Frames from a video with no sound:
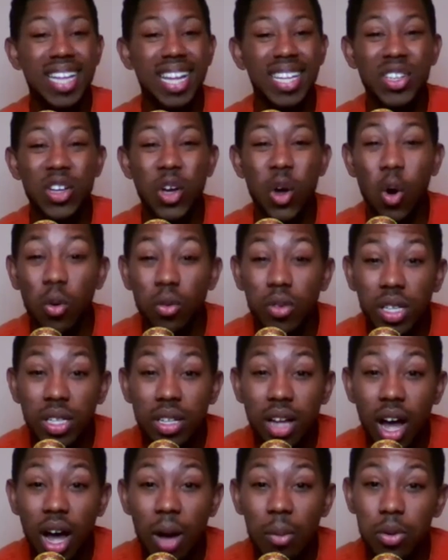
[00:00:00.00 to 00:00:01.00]
like to go over the
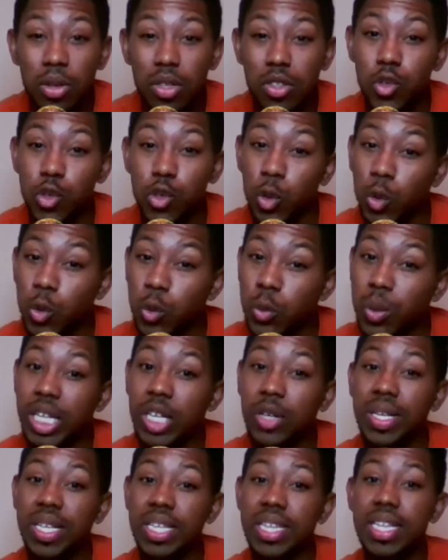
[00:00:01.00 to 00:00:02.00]
top with jewelry or
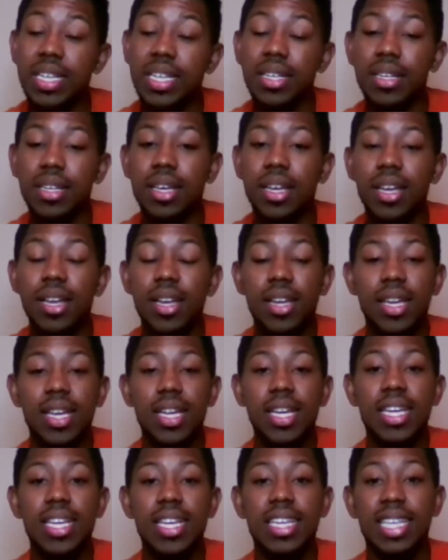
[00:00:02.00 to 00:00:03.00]
anything.
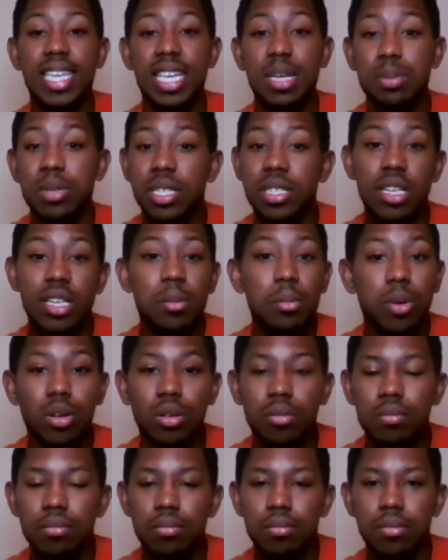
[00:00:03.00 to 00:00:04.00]
He keeps it
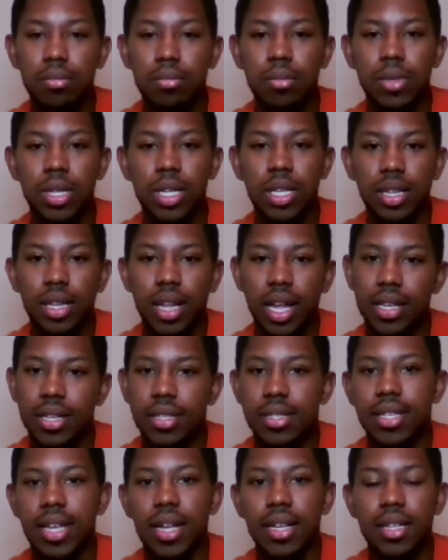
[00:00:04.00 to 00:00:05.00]
simple. Like he
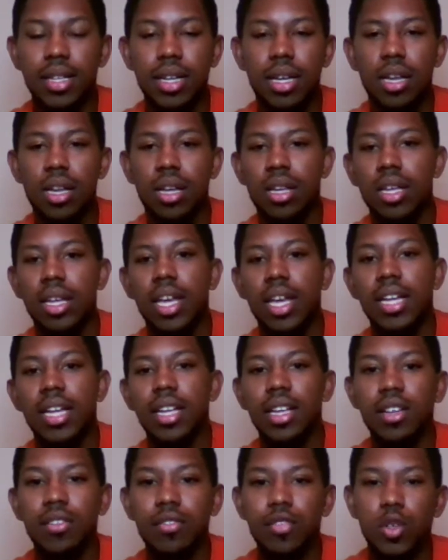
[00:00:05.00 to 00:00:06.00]
said in an
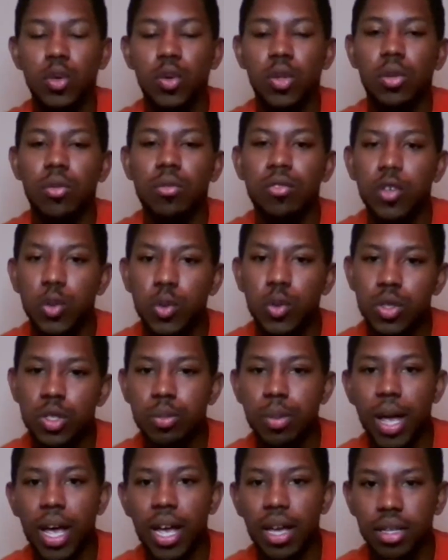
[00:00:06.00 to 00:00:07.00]
interview a few years
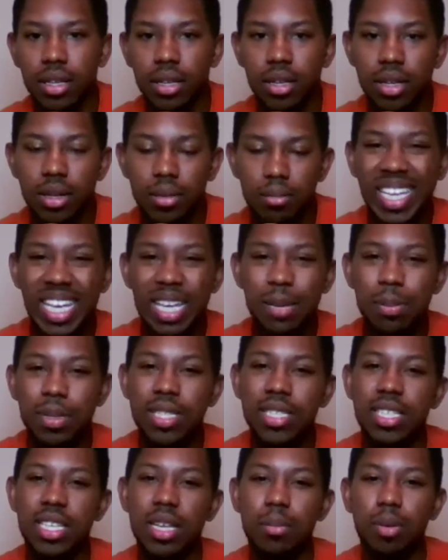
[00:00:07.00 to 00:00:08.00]
back, keep it
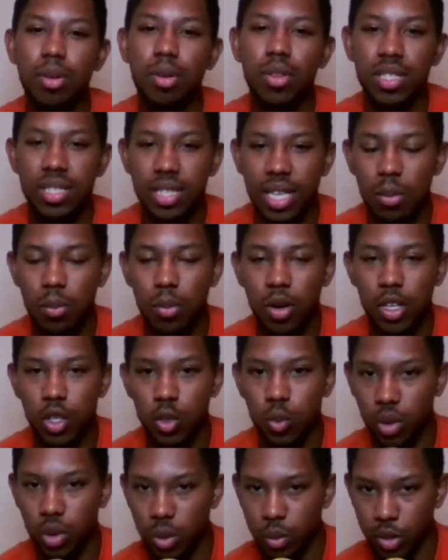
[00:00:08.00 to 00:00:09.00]
simple the same way you
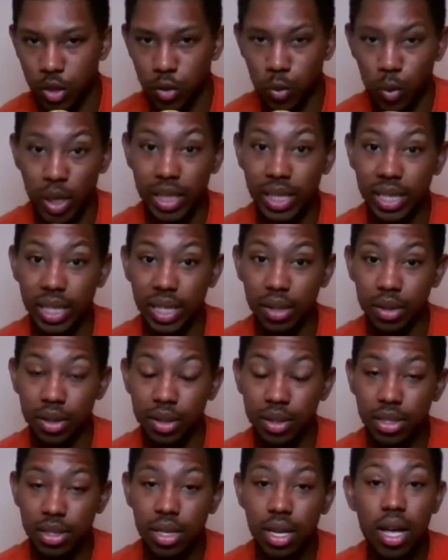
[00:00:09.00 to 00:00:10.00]
would when you're writing
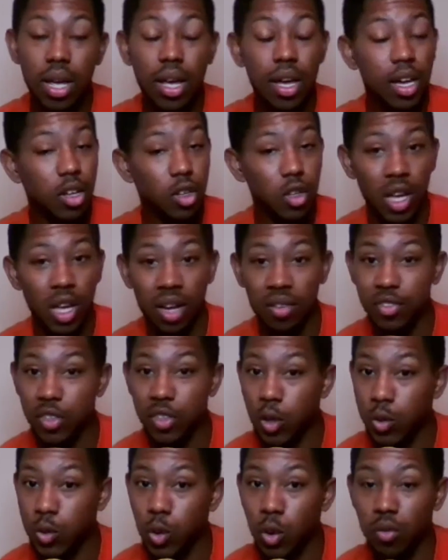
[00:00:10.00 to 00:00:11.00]
lyrics. You don't have to
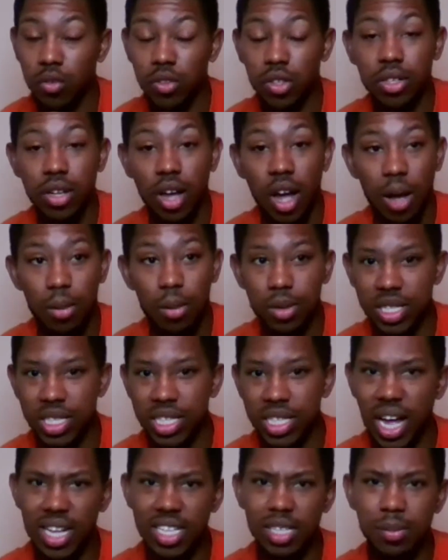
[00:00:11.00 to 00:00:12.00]
go too over the top because
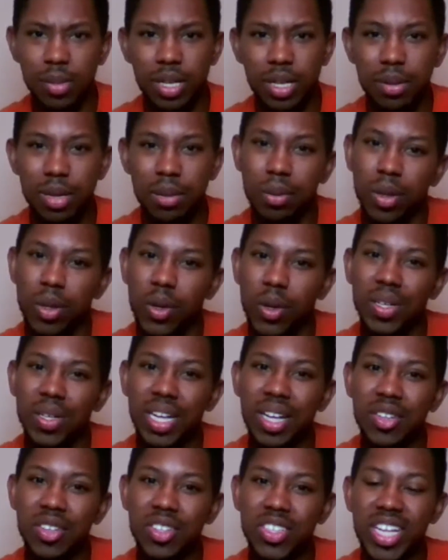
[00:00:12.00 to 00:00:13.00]
not as many people are going to
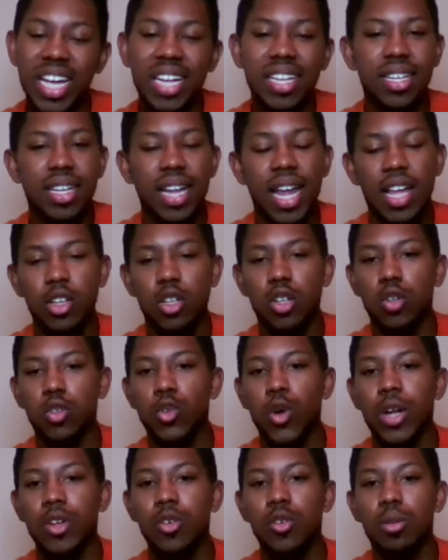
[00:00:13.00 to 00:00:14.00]
understand it, and you're
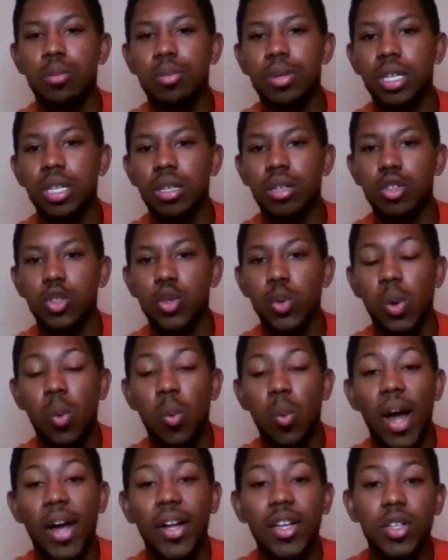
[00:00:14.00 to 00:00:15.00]
trying to appeal to a
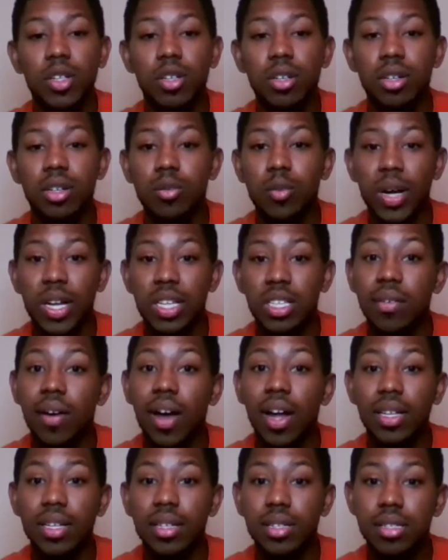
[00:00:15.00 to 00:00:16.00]
wider range of
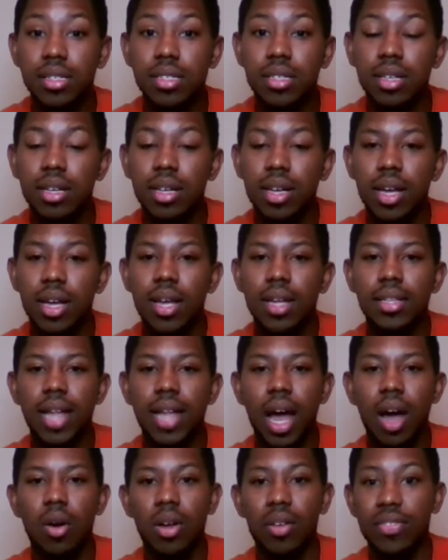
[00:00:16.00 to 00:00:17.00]
audience.
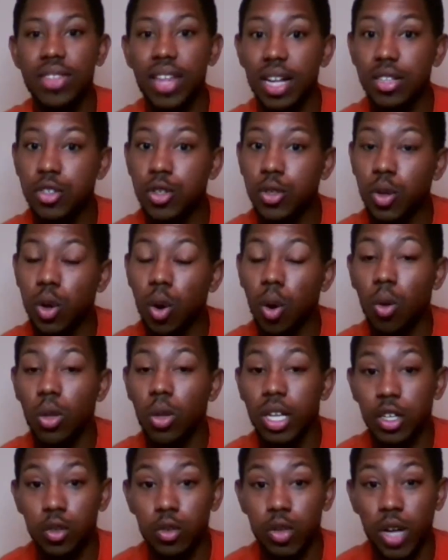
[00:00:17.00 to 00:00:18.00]
Now, if that's your goal
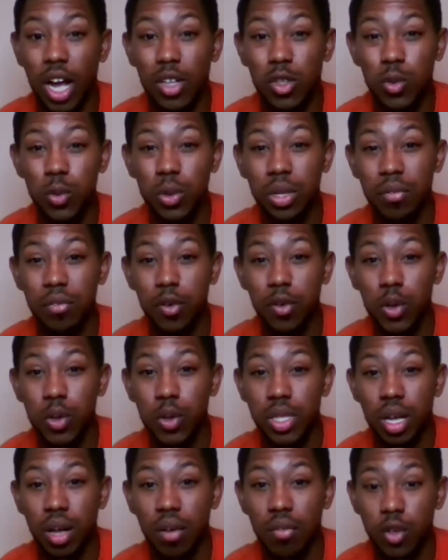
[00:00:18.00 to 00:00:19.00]
and you're not doing it for
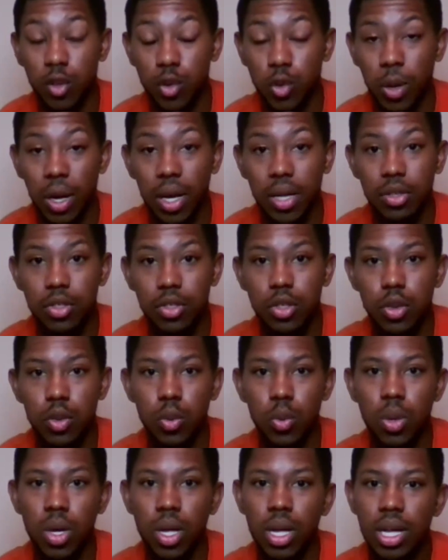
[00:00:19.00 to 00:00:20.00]
yourself, you're trying
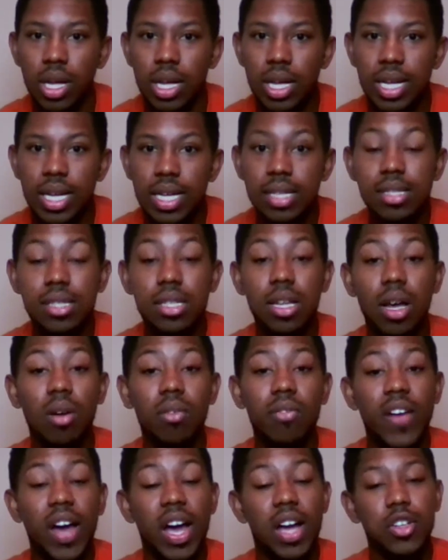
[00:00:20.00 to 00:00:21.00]
to sell
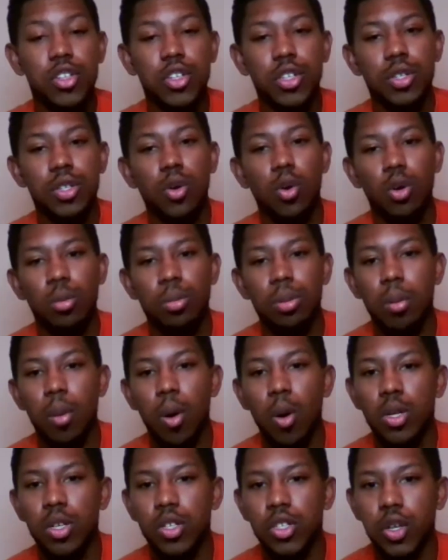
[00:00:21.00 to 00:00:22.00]
fashion or
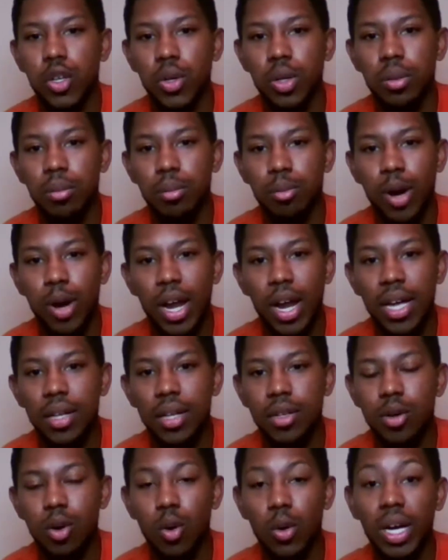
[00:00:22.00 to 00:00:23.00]
promote a certain
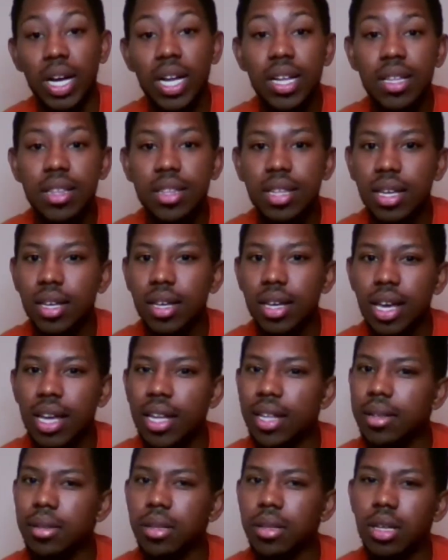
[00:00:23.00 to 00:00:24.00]
brand or anything
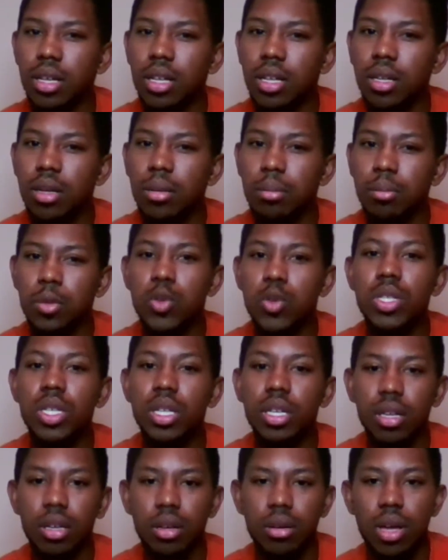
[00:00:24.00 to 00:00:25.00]
in music,